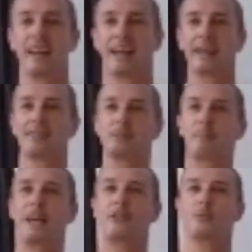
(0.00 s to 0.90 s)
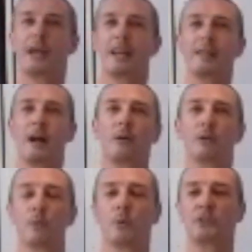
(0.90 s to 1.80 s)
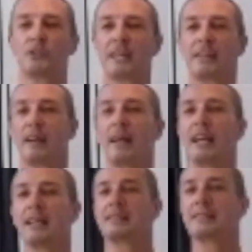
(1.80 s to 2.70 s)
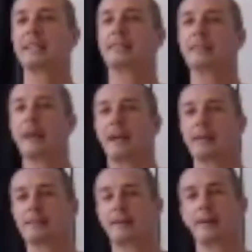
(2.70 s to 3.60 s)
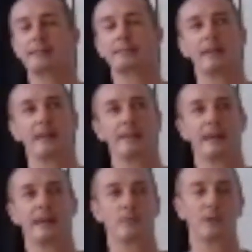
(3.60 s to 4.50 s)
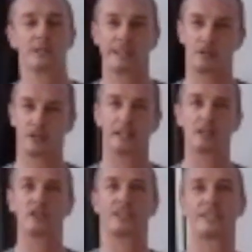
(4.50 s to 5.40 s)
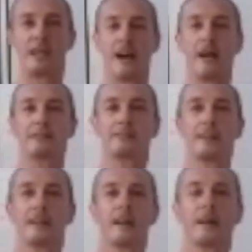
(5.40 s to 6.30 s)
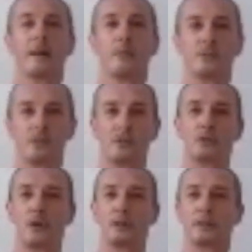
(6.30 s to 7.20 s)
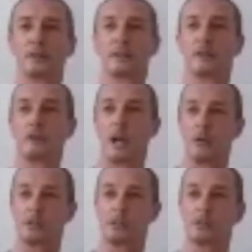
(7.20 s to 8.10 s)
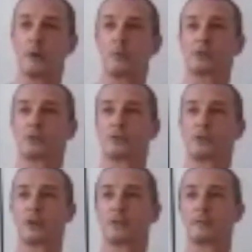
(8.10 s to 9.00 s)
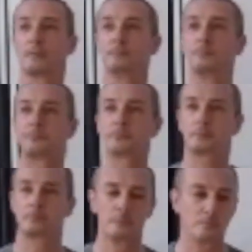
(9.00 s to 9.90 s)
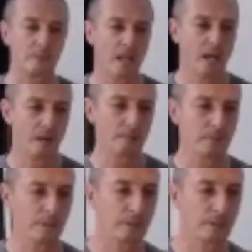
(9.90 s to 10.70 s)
And this pathway in our reward center signalizes us that when sexual energy starts with a certain arousal or with a certain, I